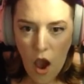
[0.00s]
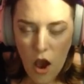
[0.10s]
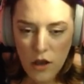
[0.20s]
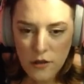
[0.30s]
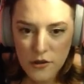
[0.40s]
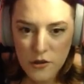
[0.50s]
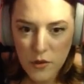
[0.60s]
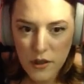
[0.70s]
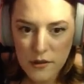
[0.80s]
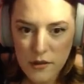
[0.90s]

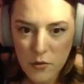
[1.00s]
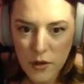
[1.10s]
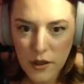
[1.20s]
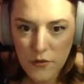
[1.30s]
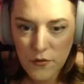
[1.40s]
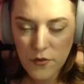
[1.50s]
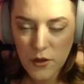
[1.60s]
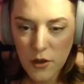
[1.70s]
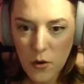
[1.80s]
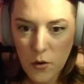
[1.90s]
Sweet, sweet
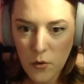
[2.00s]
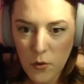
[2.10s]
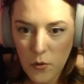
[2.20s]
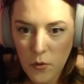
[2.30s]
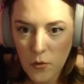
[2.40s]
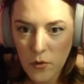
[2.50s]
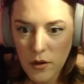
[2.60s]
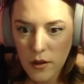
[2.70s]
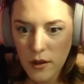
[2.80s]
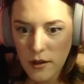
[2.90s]
fuel.
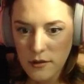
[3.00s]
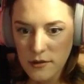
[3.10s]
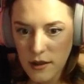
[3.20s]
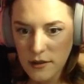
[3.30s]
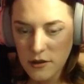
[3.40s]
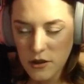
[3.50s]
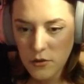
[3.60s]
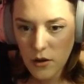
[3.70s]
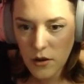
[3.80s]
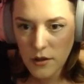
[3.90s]
So they do
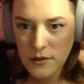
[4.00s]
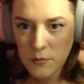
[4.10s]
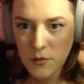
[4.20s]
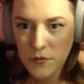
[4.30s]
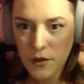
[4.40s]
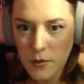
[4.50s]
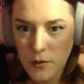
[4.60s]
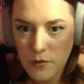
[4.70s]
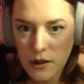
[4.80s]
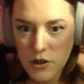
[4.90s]
hide some of them in
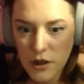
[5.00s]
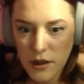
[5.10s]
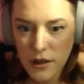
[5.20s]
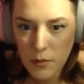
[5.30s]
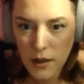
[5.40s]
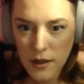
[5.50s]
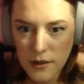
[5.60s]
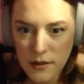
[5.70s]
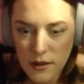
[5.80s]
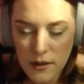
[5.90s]
really cheeky
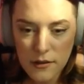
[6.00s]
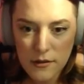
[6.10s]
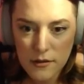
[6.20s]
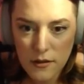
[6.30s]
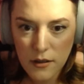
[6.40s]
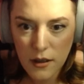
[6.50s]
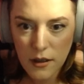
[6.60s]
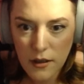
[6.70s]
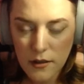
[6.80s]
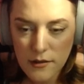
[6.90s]
places.
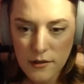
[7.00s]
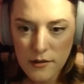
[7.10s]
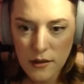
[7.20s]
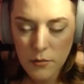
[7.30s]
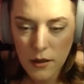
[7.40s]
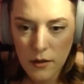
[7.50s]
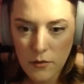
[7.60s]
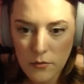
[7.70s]
Okay, is he still about?